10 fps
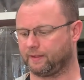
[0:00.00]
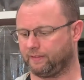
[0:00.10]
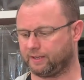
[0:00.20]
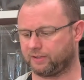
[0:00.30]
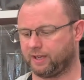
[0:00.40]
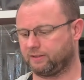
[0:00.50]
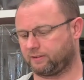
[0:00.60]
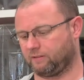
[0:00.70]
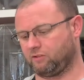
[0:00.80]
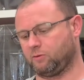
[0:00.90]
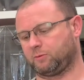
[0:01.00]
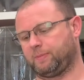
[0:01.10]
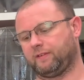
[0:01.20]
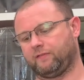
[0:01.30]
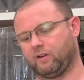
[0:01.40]
This is the Rupes
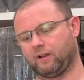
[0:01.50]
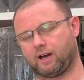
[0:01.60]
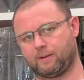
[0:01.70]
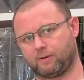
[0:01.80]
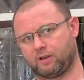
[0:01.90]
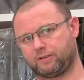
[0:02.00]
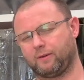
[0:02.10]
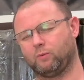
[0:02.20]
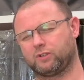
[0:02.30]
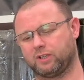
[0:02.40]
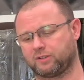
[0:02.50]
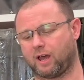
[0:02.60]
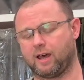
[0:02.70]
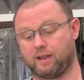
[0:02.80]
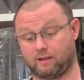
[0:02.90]
BigFoot iBird, which is
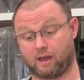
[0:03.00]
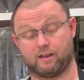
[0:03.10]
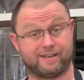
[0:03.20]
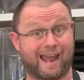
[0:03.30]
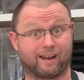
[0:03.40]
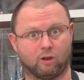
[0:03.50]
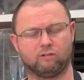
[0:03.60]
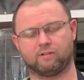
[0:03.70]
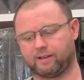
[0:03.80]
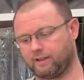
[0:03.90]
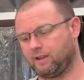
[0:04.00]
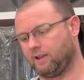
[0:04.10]
a Nano rather.